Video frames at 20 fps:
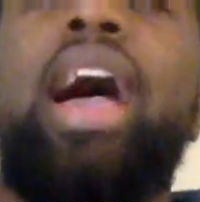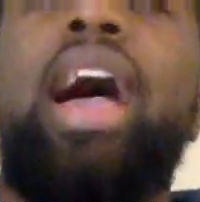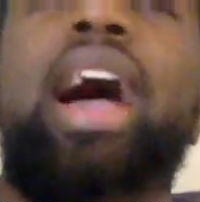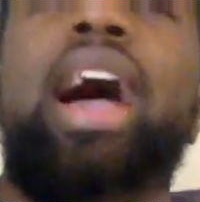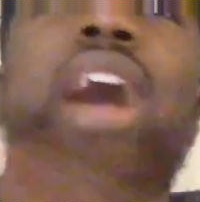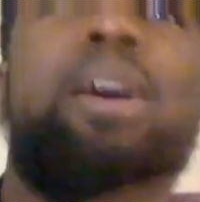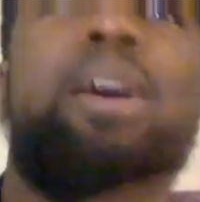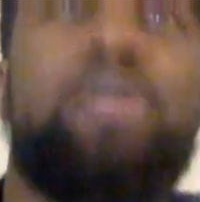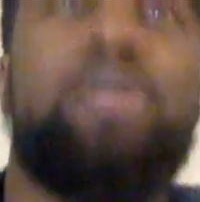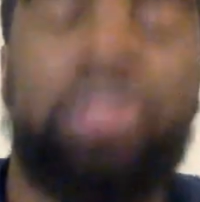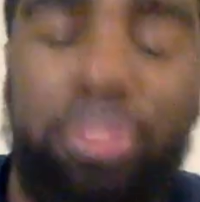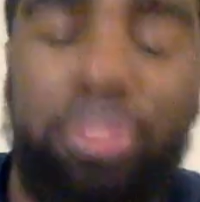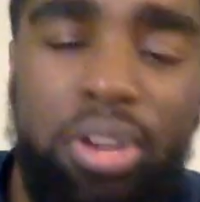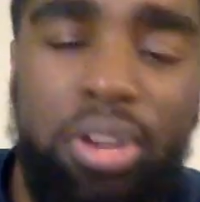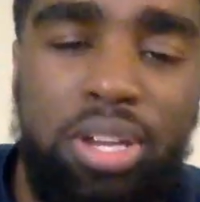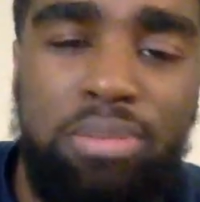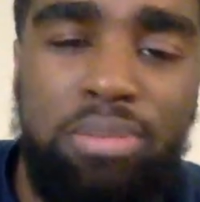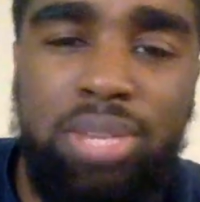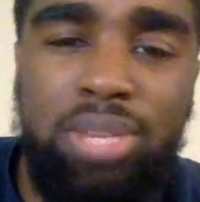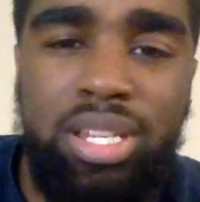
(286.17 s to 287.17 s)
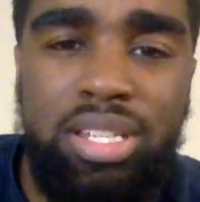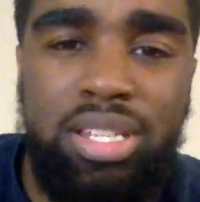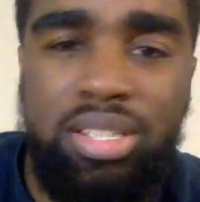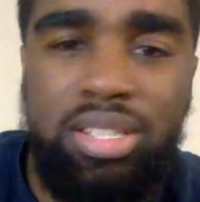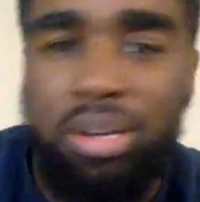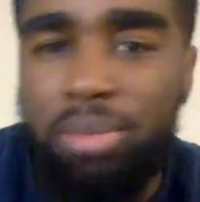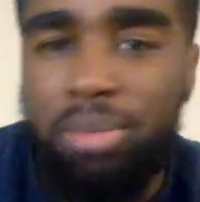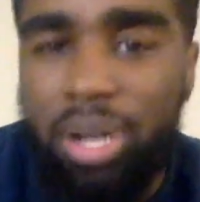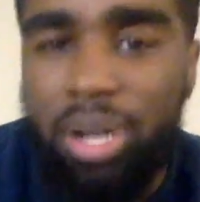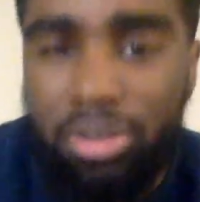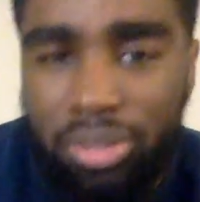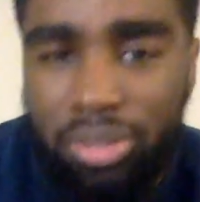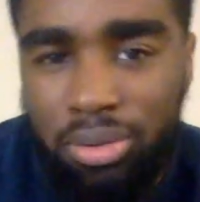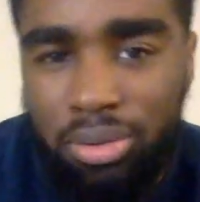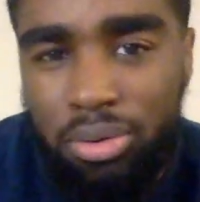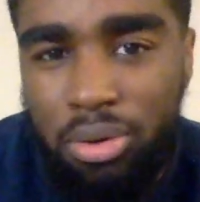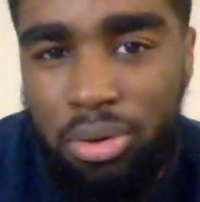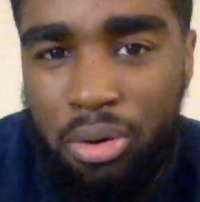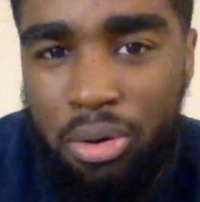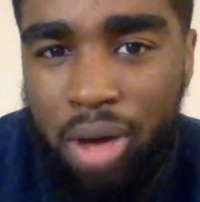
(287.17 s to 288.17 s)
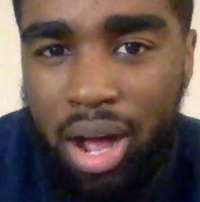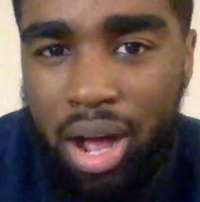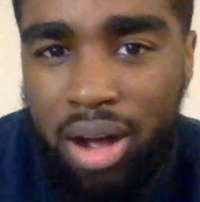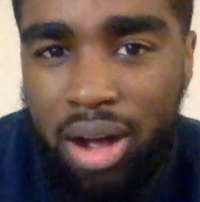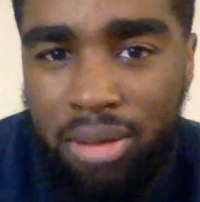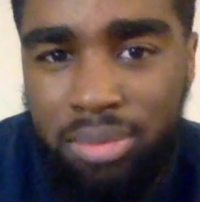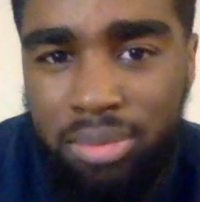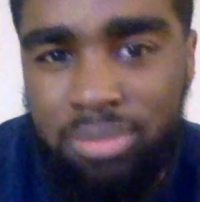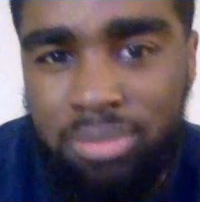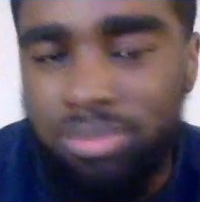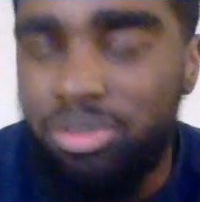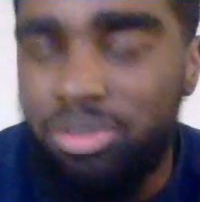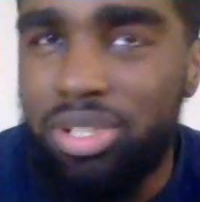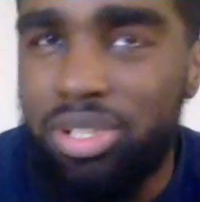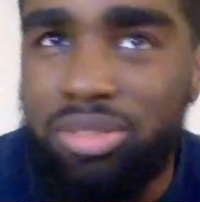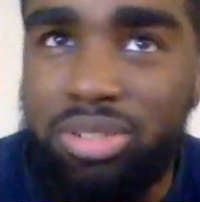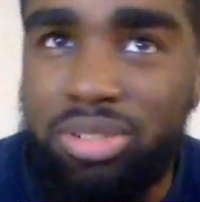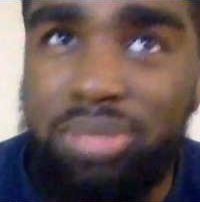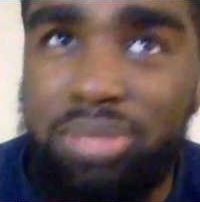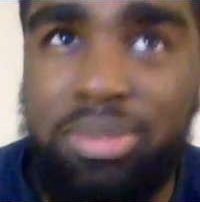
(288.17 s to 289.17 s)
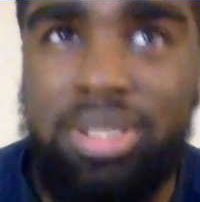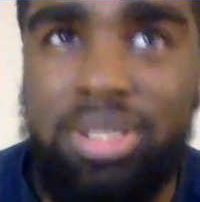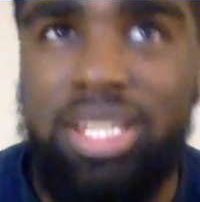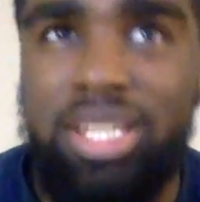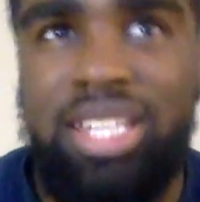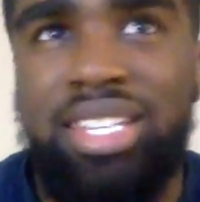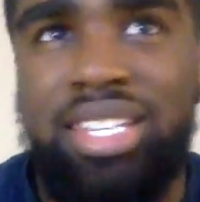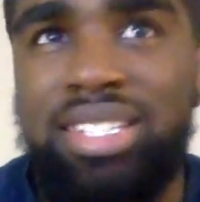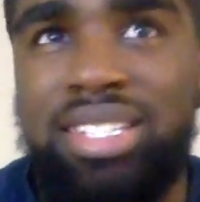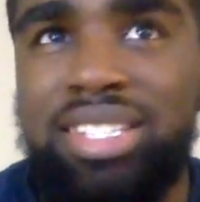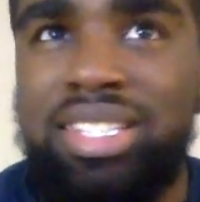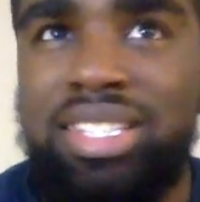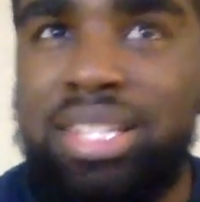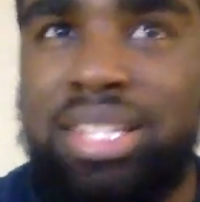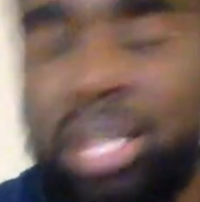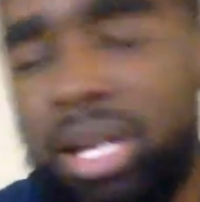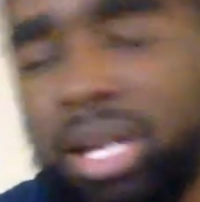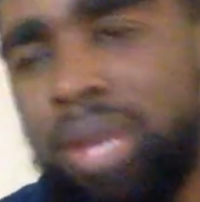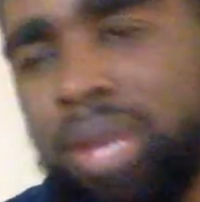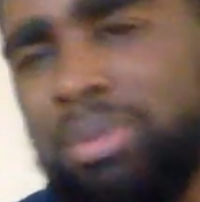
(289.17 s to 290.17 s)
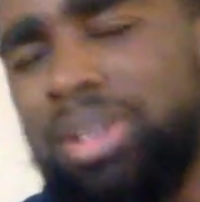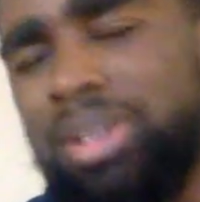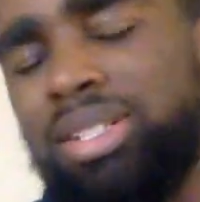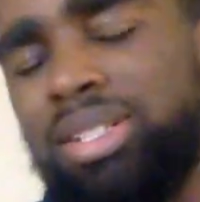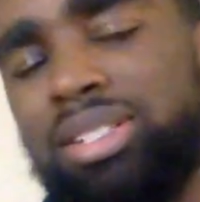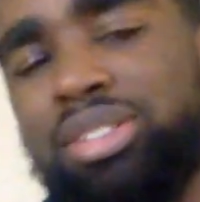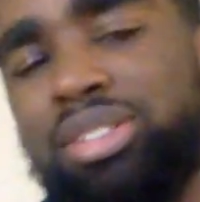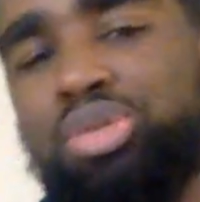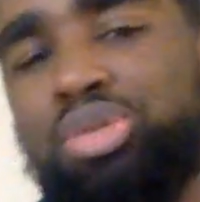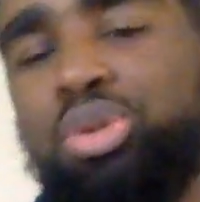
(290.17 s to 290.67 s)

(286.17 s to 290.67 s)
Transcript: hour and 30 minutes about the whole album, which would have been easy because it's a